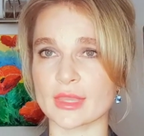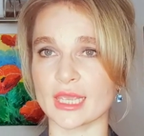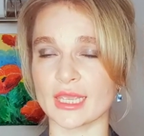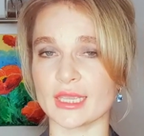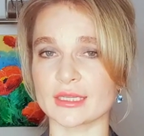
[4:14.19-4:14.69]

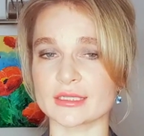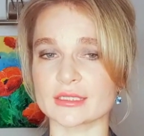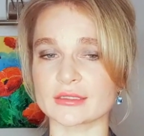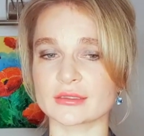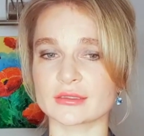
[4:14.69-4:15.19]

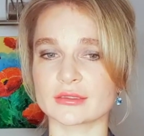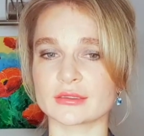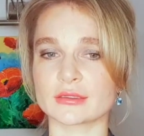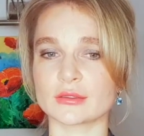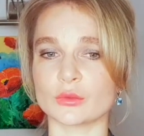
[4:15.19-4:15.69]
and
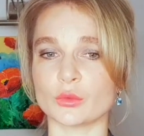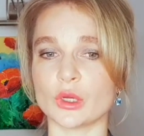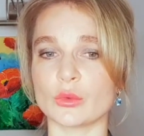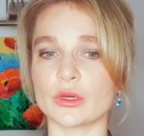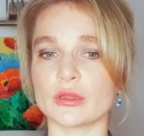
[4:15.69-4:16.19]
we
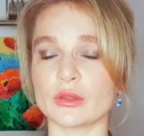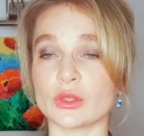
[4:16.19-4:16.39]
will